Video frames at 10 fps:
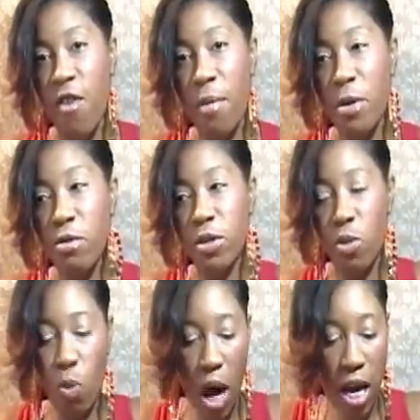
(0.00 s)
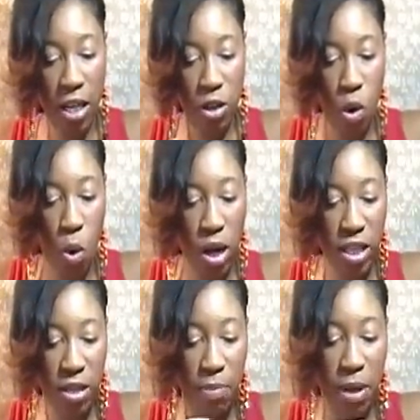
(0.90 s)
if I'm using white, it's
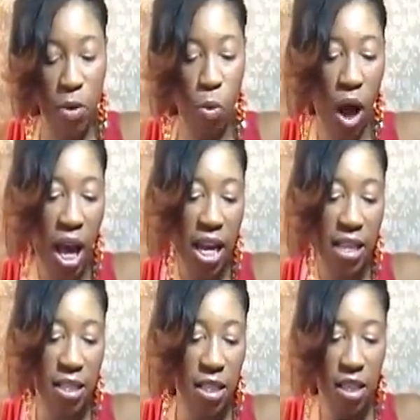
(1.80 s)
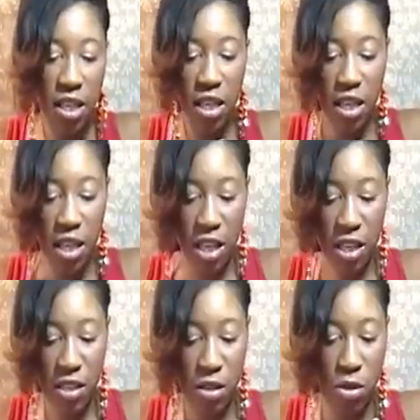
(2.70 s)
going to be white.
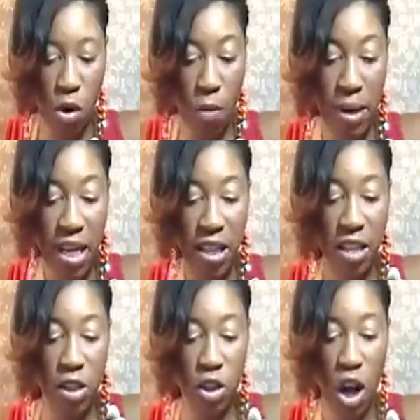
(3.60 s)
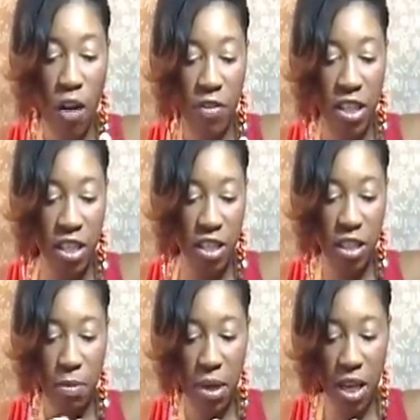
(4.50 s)
It's normally the
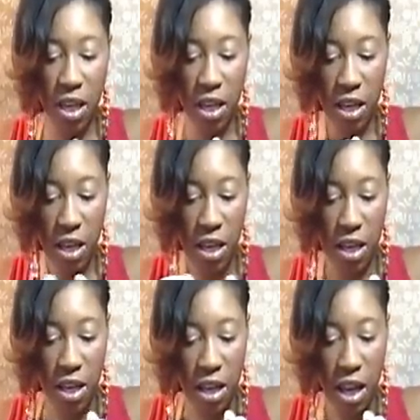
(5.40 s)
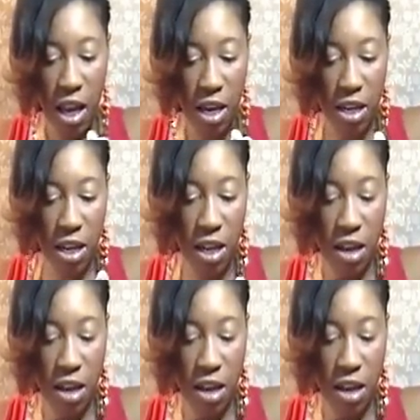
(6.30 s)
softest to me, and